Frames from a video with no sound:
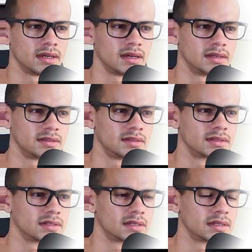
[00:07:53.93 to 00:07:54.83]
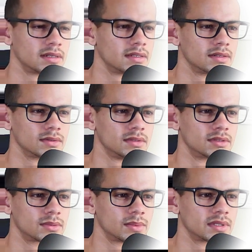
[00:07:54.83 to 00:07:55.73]
They really don't need
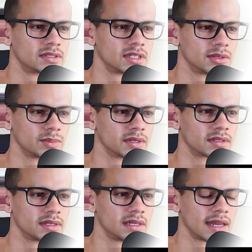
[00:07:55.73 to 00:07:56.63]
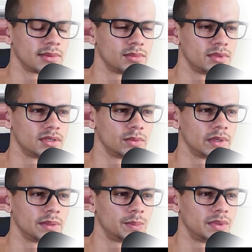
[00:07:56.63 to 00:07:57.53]
to be in JPEG. They can be in
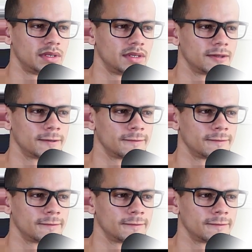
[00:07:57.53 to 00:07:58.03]
WebP.